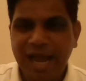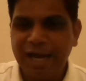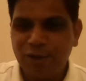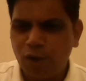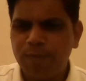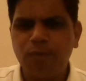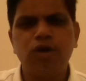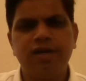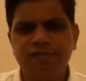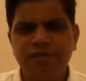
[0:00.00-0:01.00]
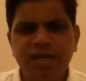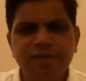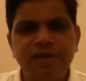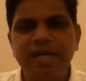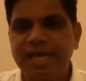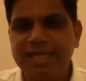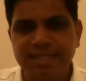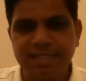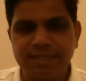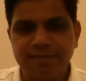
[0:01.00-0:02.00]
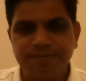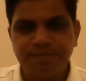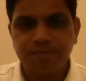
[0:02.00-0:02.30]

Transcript: and talk about different cases.